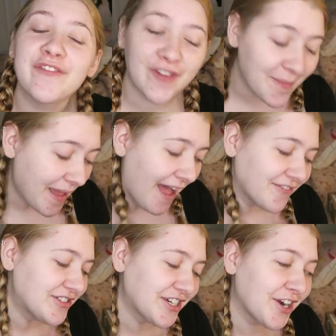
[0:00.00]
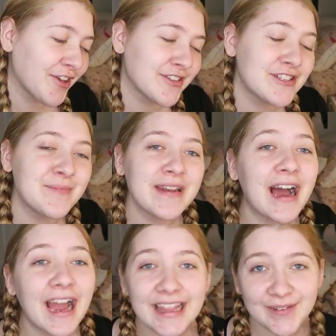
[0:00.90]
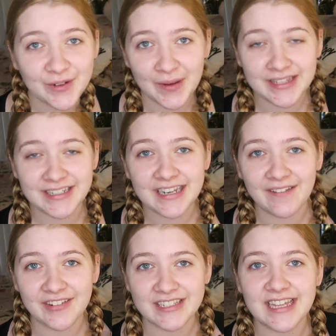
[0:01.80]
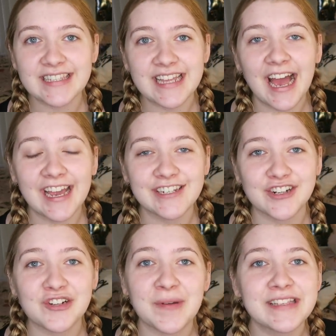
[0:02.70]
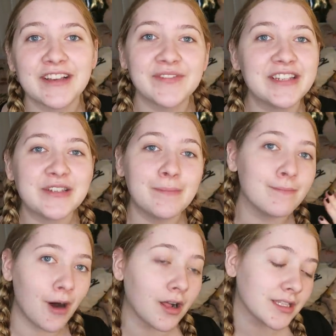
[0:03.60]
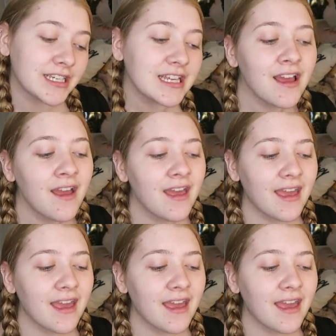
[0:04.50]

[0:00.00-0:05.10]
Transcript: from After. This has been highly requested ever since I turned myself into Molly,